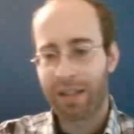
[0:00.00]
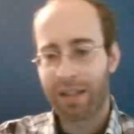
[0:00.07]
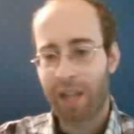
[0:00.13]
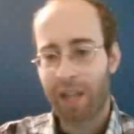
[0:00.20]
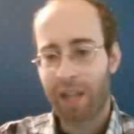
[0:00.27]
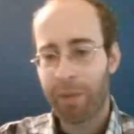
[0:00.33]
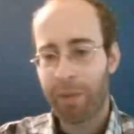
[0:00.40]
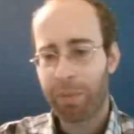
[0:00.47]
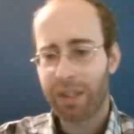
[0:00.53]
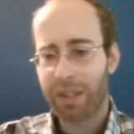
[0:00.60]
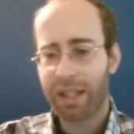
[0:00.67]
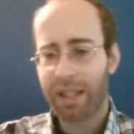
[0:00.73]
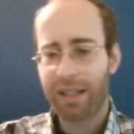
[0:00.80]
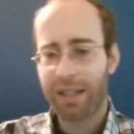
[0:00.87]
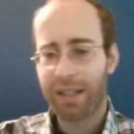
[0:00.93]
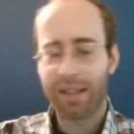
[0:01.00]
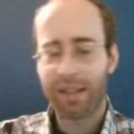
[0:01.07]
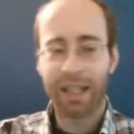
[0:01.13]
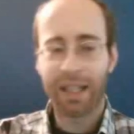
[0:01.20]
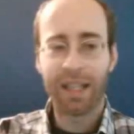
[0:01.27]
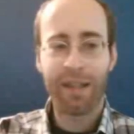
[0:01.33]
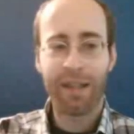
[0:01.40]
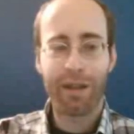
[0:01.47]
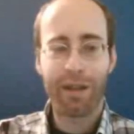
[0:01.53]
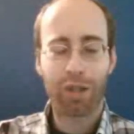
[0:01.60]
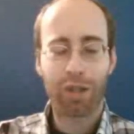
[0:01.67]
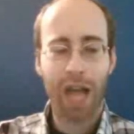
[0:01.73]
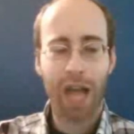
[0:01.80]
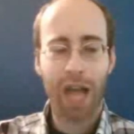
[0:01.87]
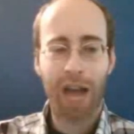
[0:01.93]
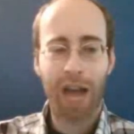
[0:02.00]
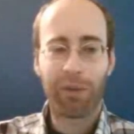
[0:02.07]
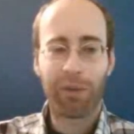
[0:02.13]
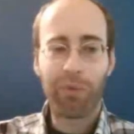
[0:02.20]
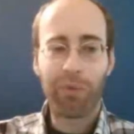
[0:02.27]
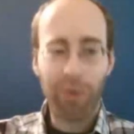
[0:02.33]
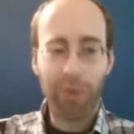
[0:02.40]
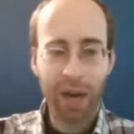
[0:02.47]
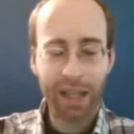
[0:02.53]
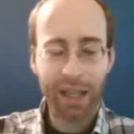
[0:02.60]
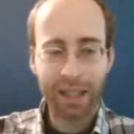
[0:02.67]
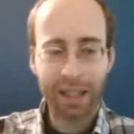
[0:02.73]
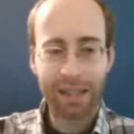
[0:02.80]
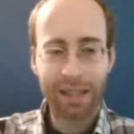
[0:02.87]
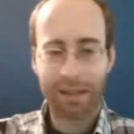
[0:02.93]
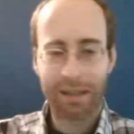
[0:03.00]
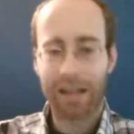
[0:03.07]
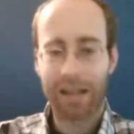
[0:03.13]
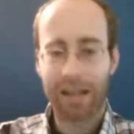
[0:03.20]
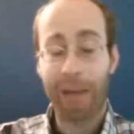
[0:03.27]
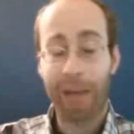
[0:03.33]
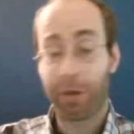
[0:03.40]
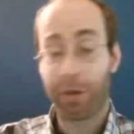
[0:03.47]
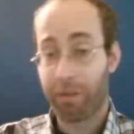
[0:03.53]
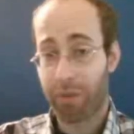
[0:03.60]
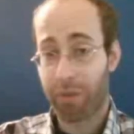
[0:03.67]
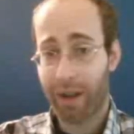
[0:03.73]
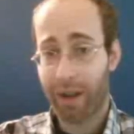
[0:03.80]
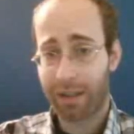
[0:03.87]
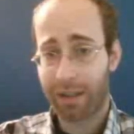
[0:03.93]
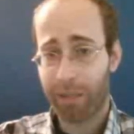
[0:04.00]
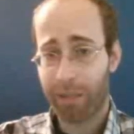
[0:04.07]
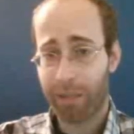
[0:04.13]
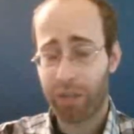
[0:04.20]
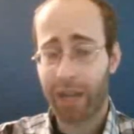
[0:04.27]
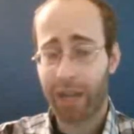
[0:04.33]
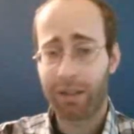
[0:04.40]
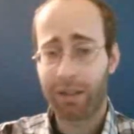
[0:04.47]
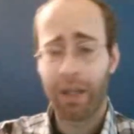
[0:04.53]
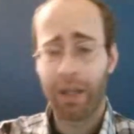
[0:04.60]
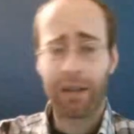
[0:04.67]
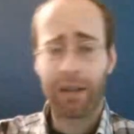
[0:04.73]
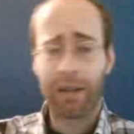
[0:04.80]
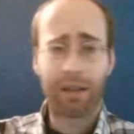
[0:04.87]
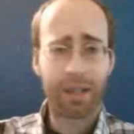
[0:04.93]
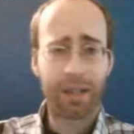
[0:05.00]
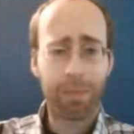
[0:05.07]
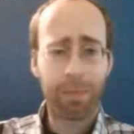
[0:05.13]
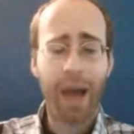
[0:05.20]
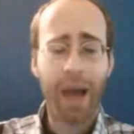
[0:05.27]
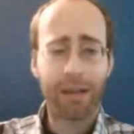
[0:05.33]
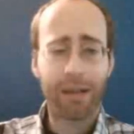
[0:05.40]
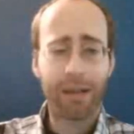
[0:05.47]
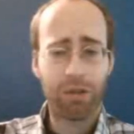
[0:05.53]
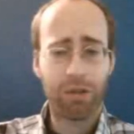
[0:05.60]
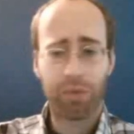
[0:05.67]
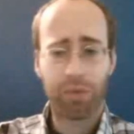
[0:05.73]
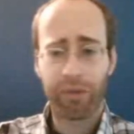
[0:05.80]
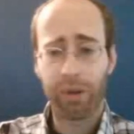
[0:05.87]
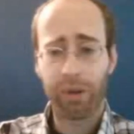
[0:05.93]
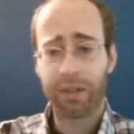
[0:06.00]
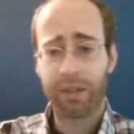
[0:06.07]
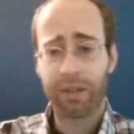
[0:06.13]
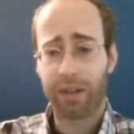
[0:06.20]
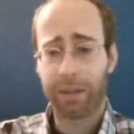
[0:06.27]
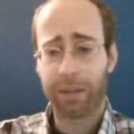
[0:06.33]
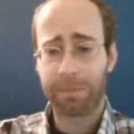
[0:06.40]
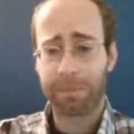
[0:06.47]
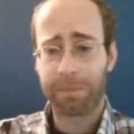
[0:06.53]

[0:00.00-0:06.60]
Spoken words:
Tell me please in the chat, what is the topic or the broad subject that this passage will focus on?